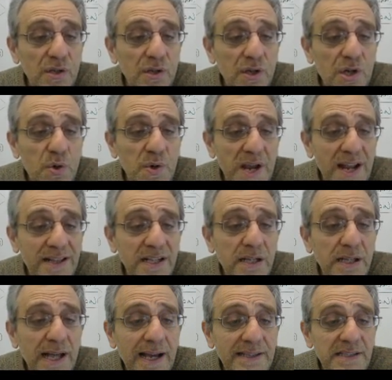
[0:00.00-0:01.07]
create the
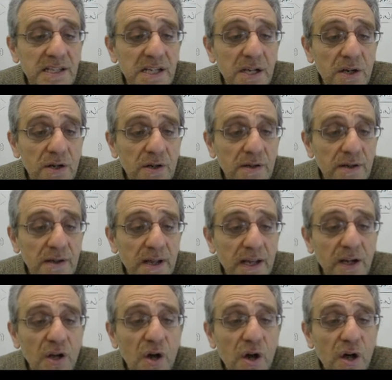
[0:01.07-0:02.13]
class here
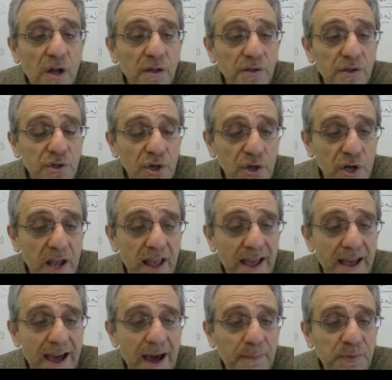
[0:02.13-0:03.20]
and call
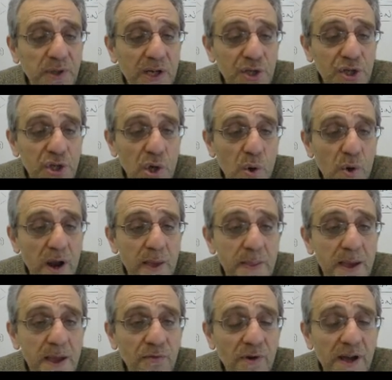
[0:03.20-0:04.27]
app.show and
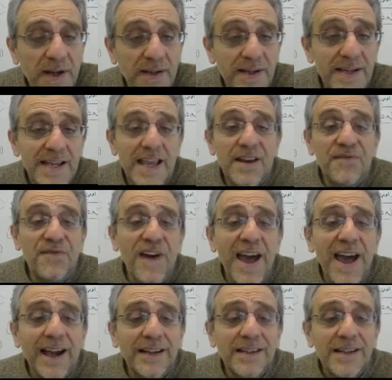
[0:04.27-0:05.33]
then run. In
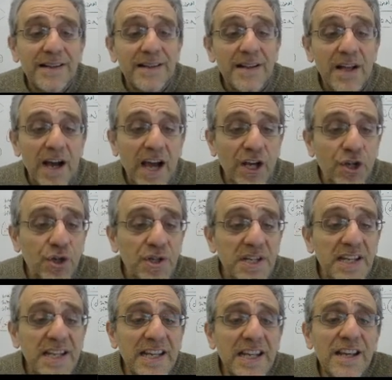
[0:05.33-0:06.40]
fact, I could
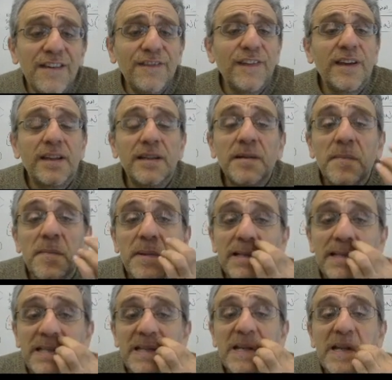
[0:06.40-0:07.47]
even,
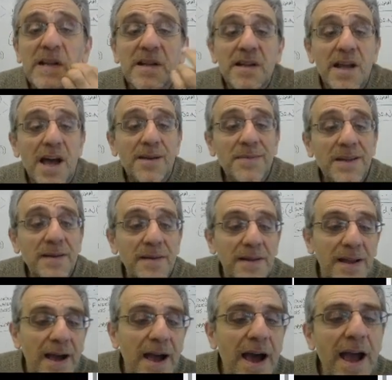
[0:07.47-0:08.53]
listen, I mean,
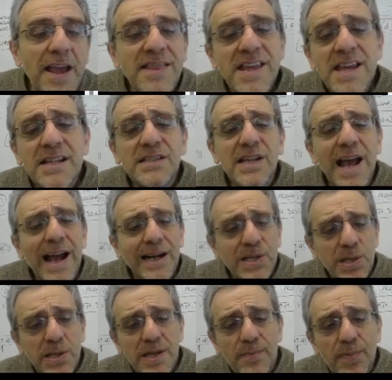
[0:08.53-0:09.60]
I think it's
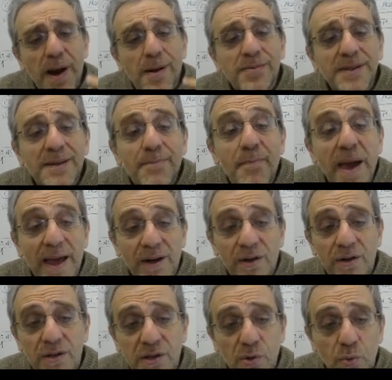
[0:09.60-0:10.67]
actually probably
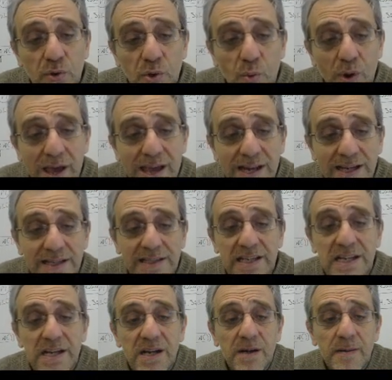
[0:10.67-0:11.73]
better th the way it is
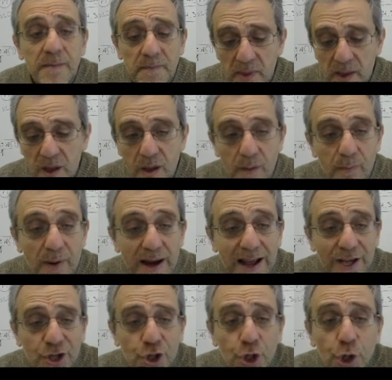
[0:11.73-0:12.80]
here, but I
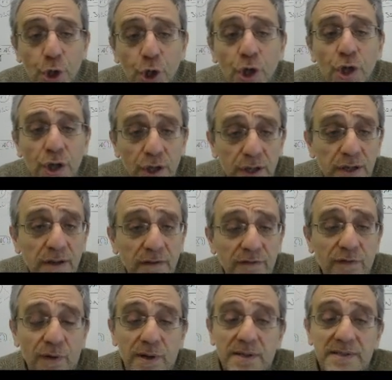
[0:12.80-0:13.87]
could,
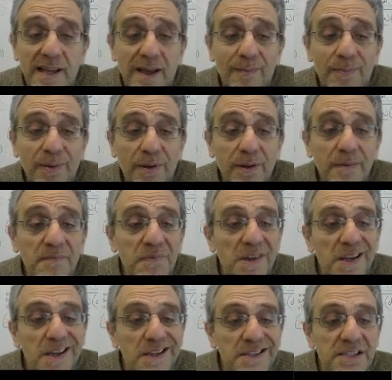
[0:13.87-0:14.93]
for example,
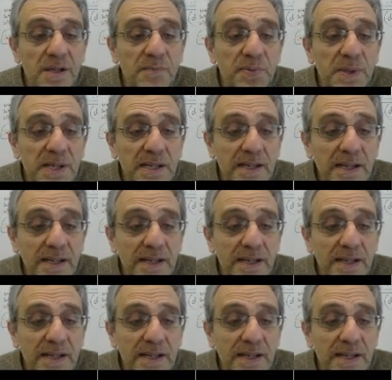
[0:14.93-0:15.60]
simply